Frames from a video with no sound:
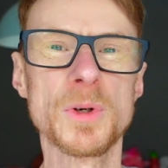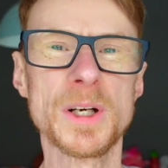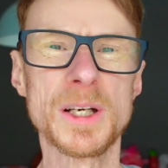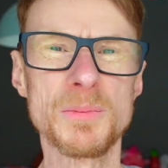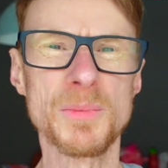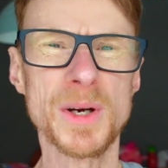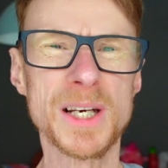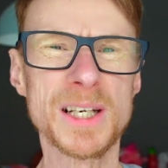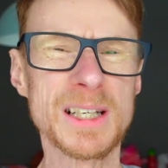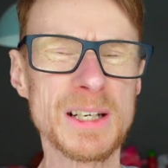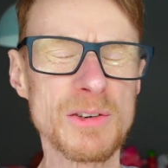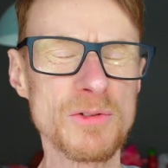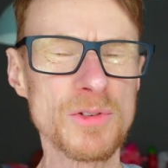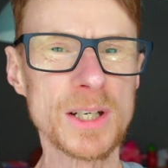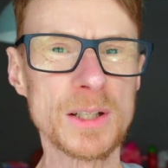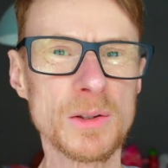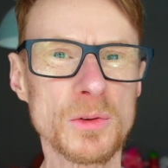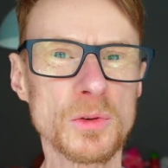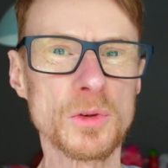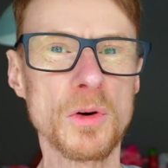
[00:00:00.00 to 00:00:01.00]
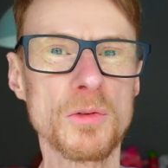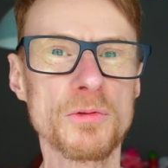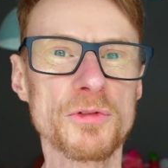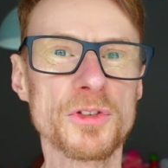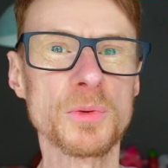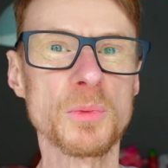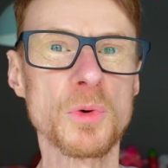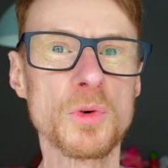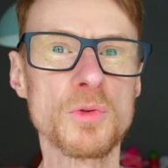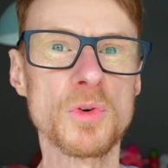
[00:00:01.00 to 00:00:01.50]
It made it really
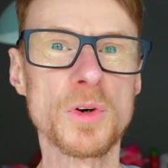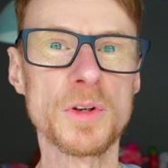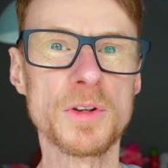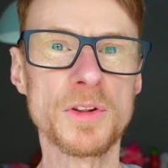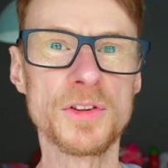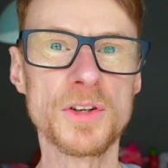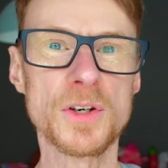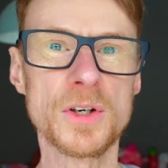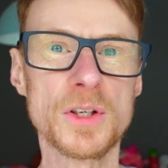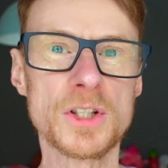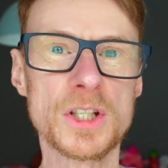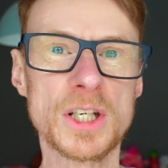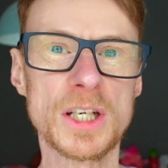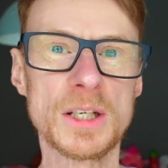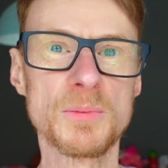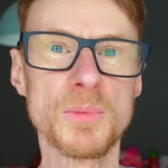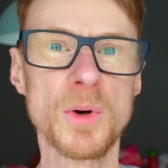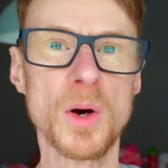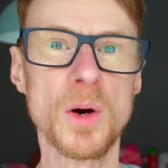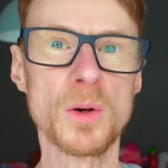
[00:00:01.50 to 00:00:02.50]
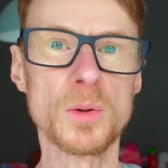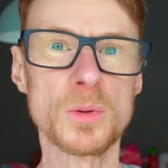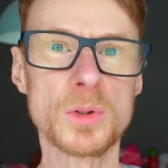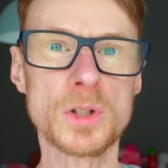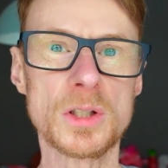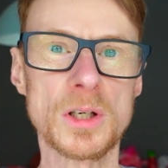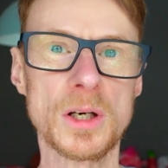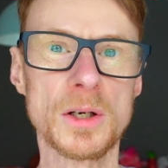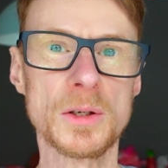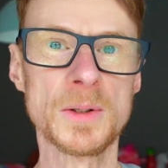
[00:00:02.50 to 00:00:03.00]
uncomfortable running 13 miles,
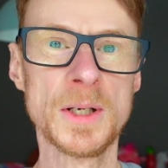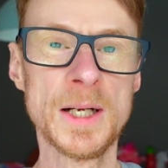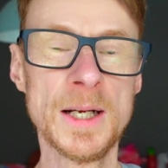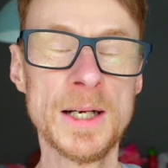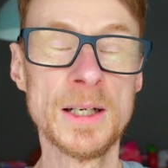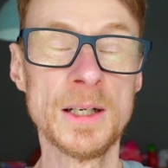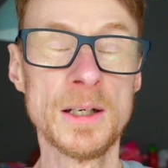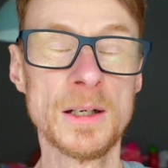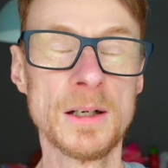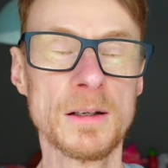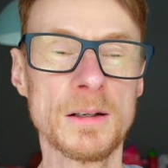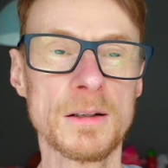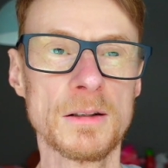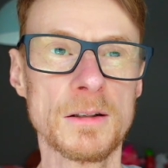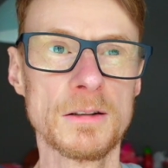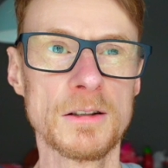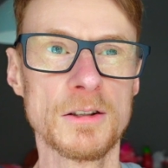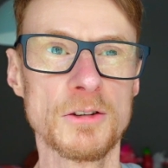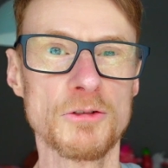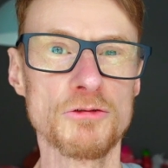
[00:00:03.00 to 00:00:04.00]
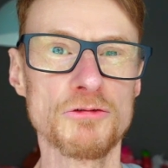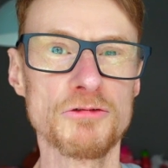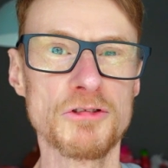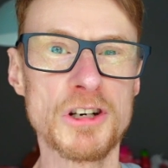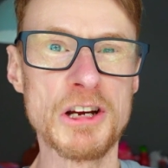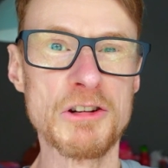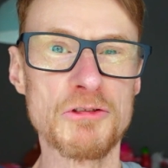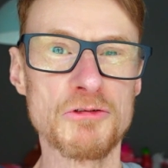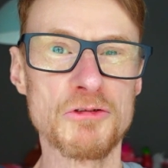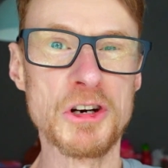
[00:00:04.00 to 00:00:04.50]
so
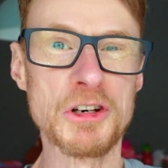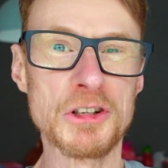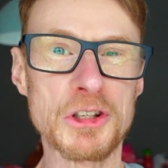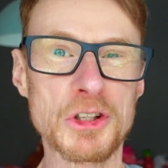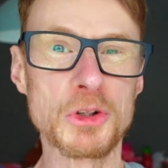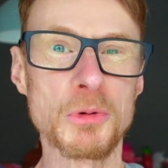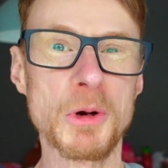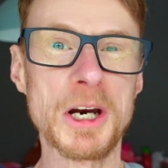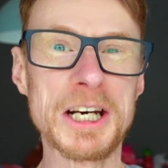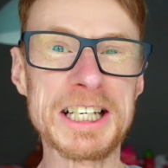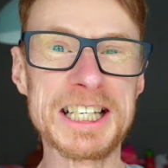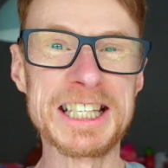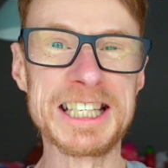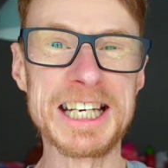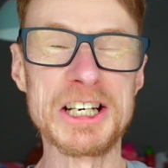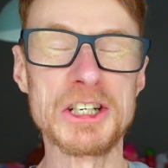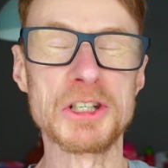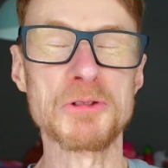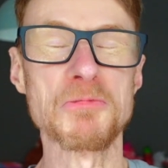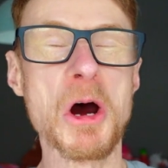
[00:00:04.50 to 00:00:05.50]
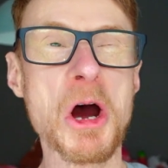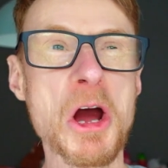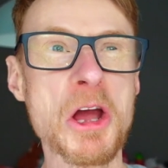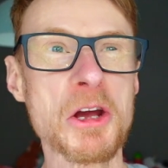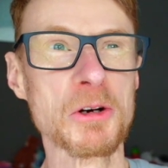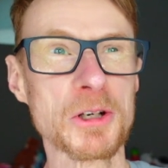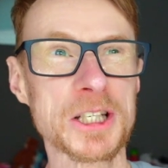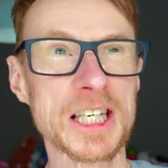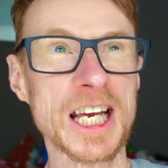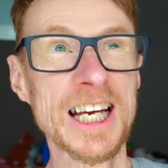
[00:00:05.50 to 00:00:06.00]
running 26
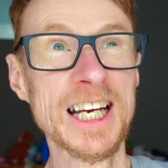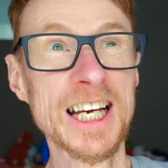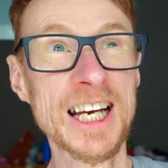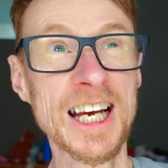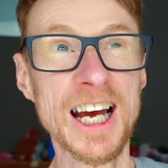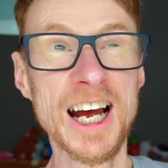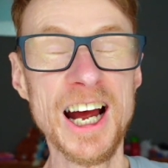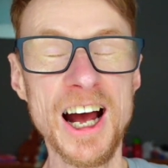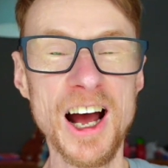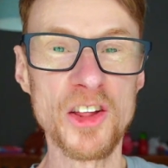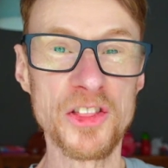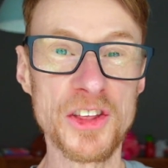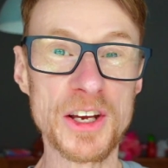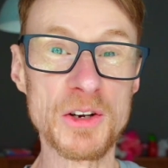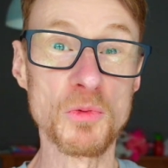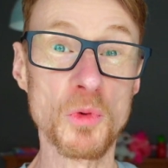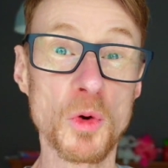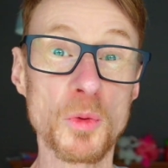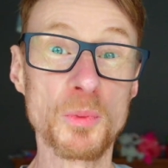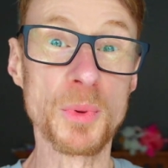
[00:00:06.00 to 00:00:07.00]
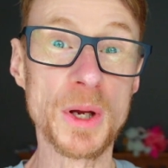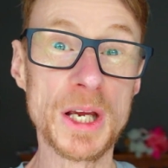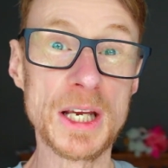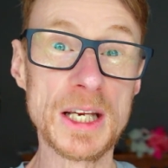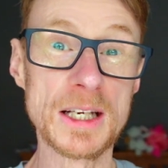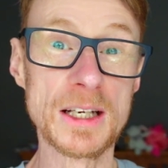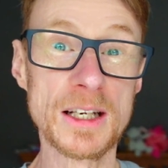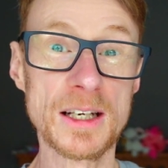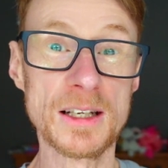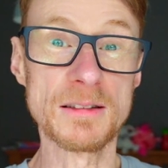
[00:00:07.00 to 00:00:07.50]
miles I think would
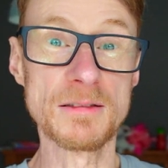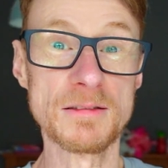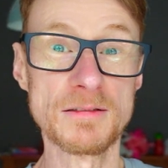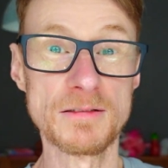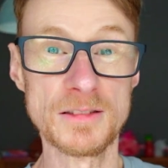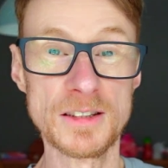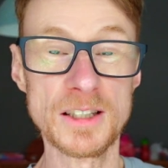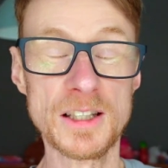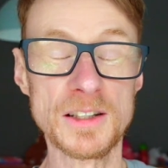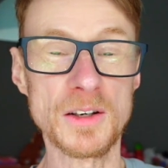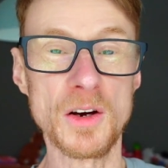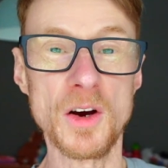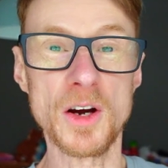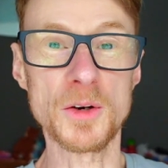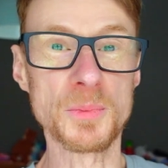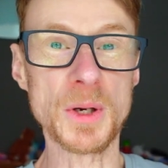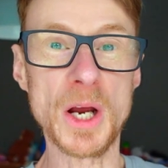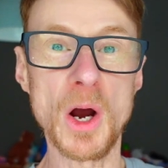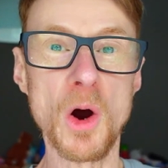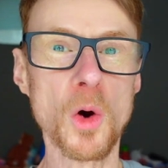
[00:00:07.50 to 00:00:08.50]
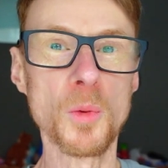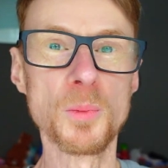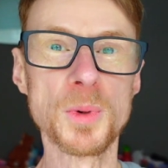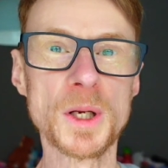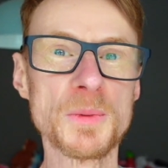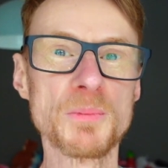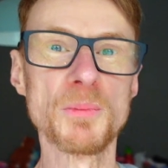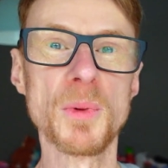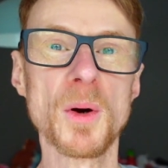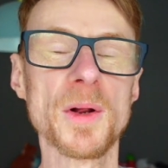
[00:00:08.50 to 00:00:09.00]
be, you know, I'd be
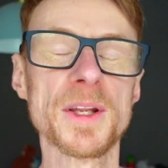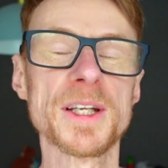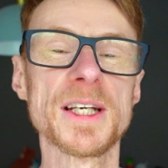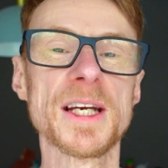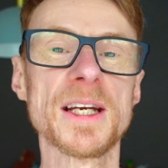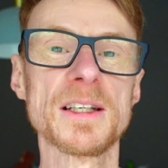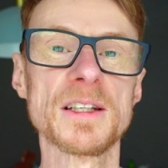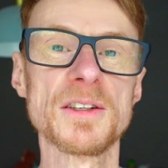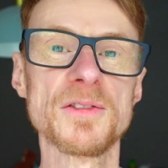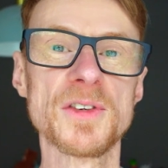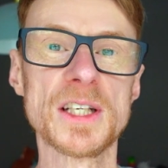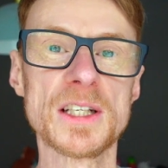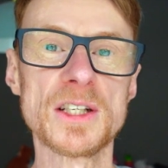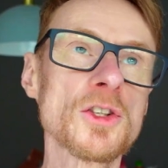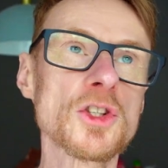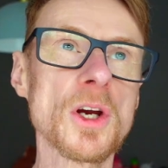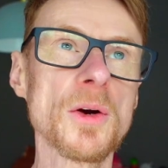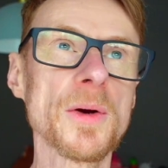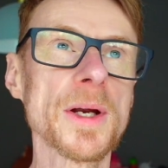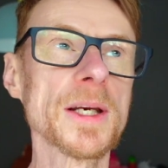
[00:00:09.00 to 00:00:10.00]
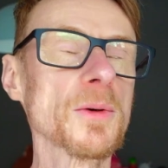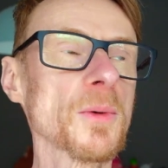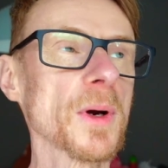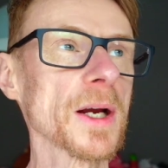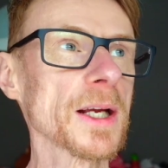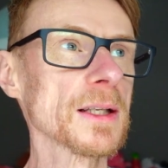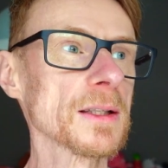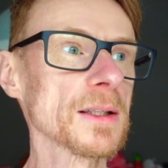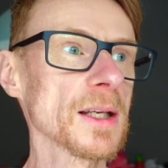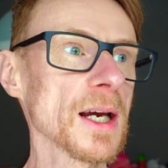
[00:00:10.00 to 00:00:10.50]
hobbling by the end of it. So
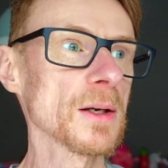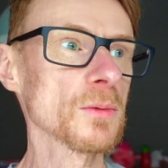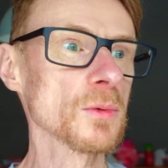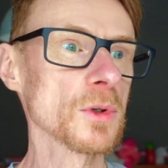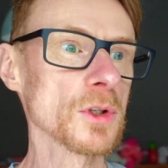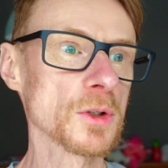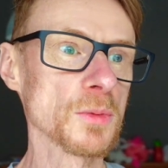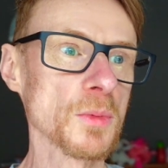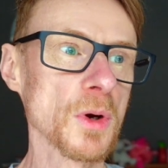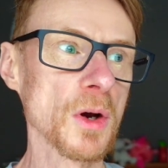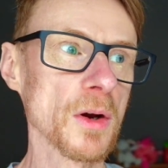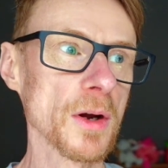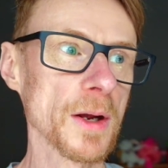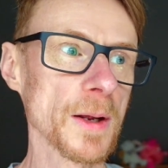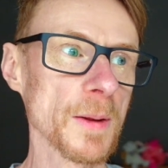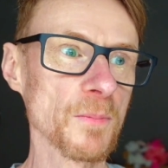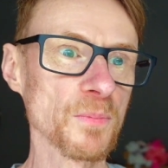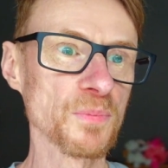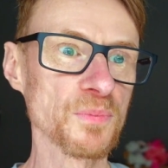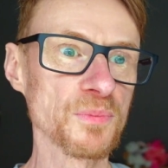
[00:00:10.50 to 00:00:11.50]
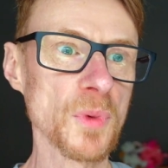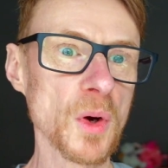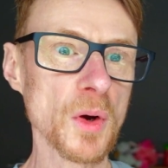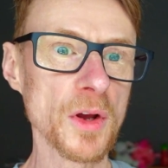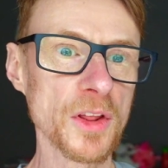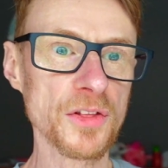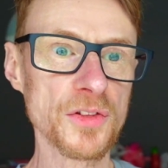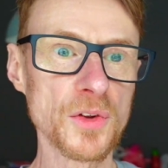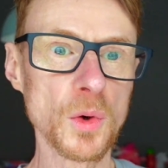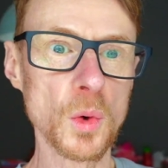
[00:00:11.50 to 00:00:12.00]
anyway, that was my
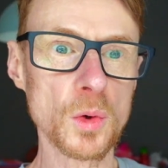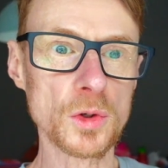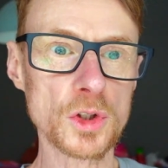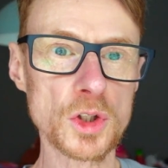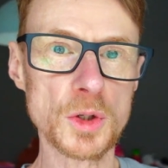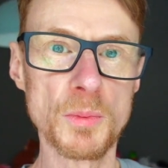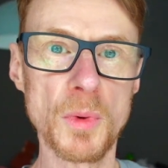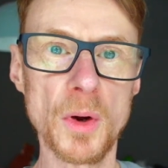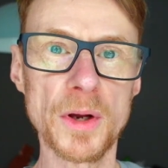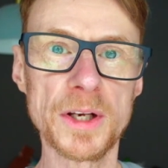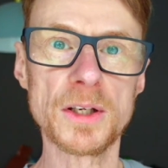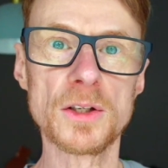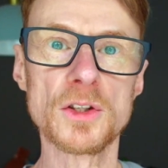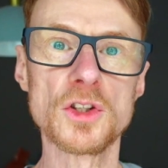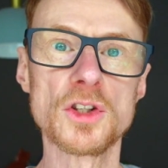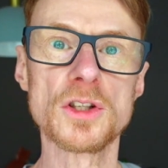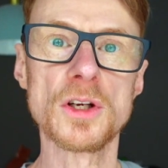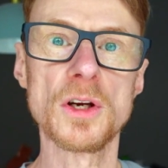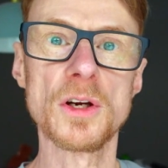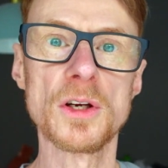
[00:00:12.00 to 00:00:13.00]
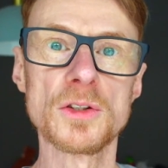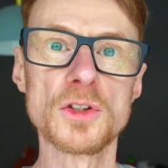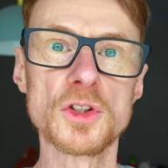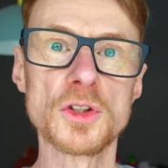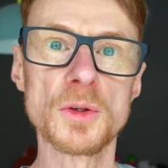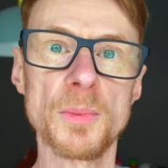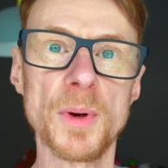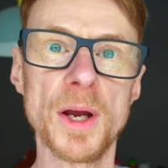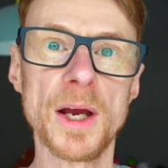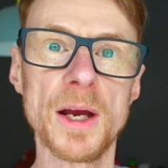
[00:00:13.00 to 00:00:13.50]
thoughts and my
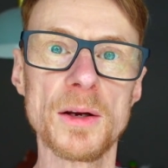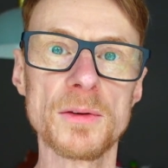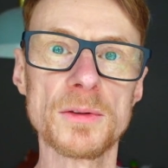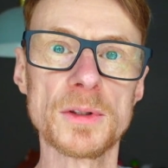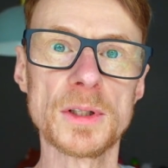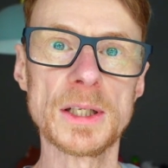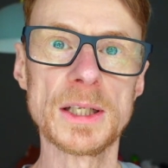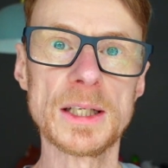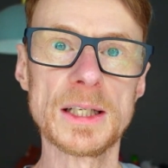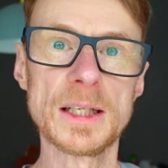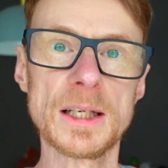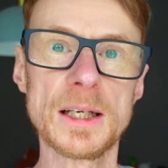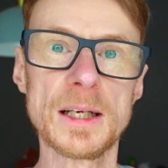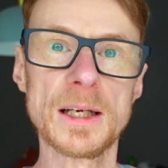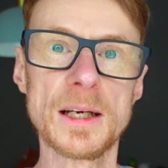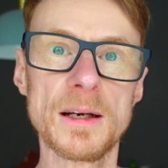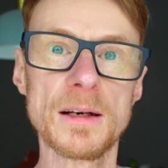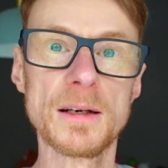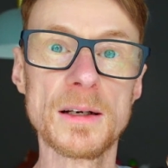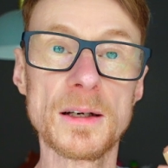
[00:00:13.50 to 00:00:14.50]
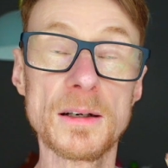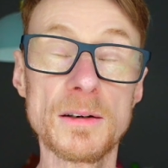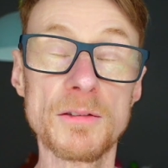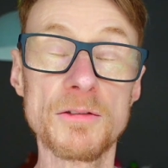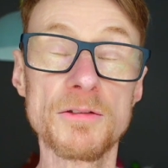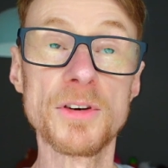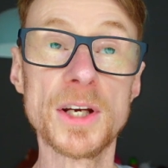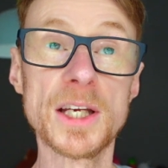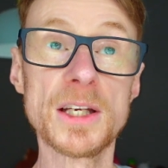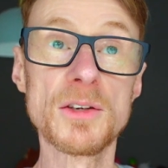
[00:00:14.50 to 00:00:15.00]
concerns about the
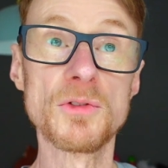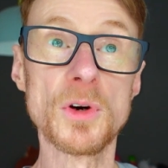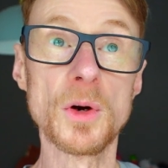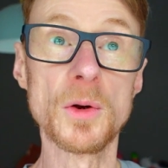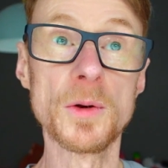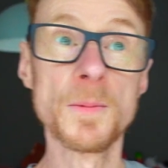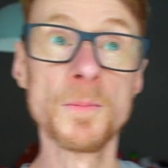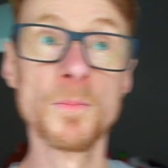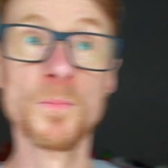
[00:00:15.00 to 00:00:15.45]
V-Run.